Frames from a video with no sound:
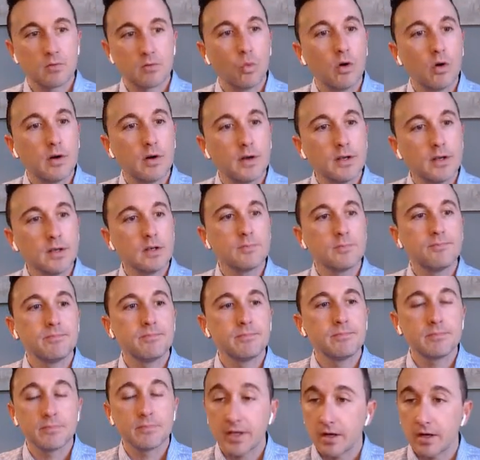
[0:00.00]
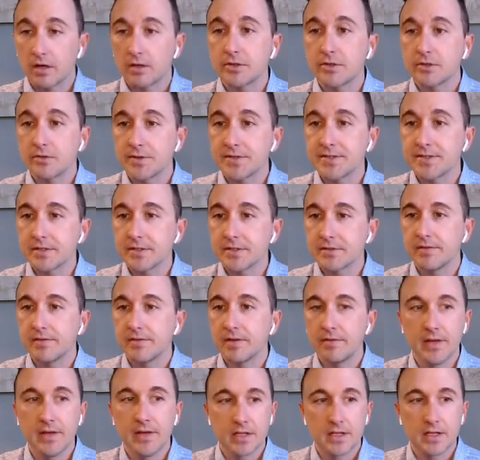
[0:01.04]
1, the characteristics of the
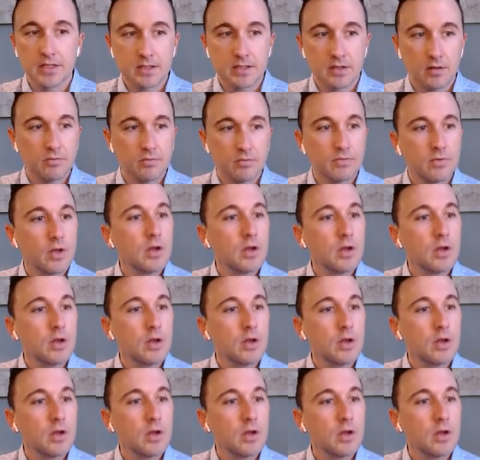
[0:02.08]
event itself.